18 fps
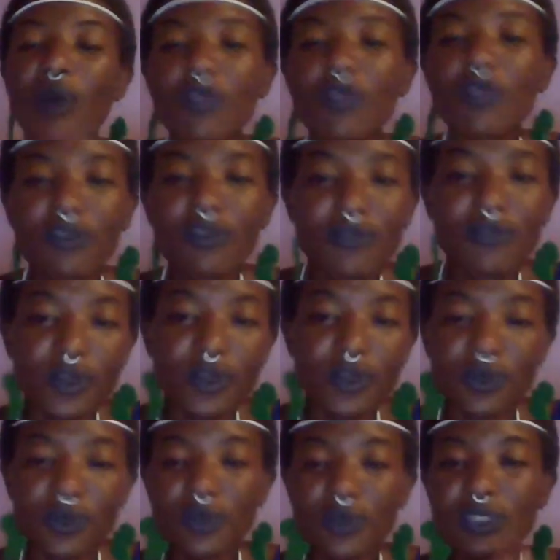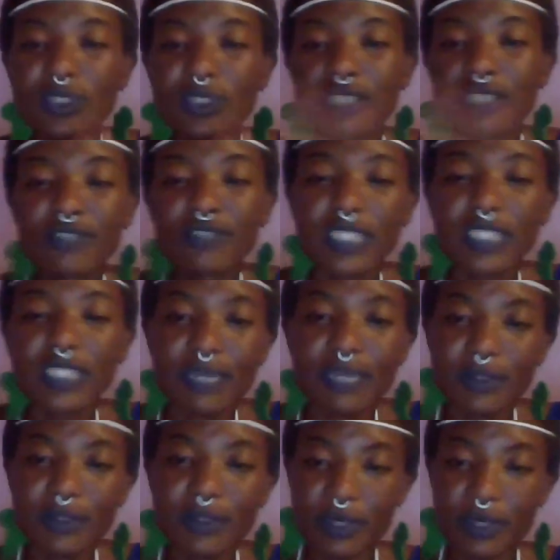Both of you, those
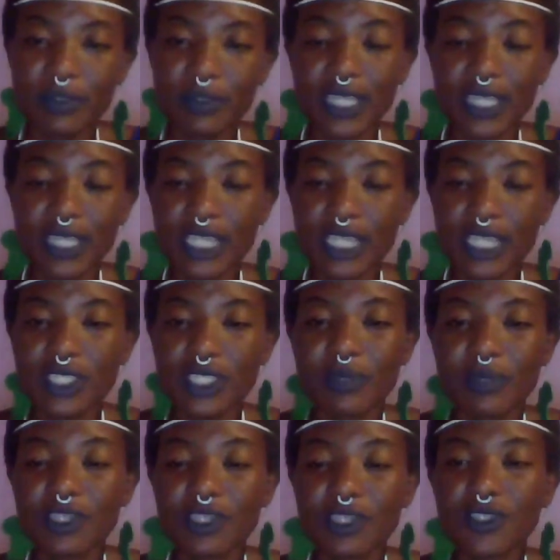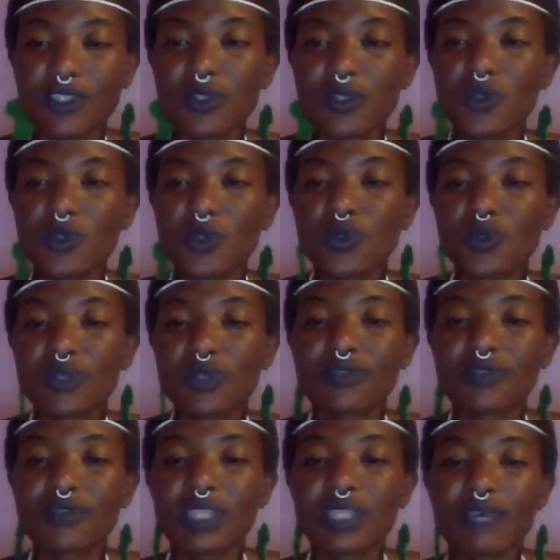different types of people that I just mentioned, those
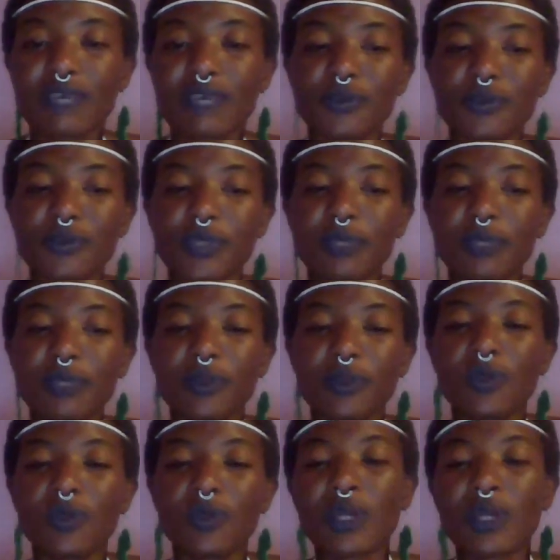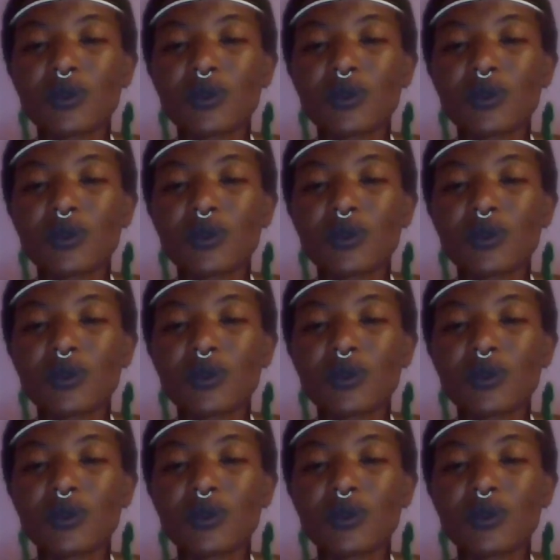two different types of people,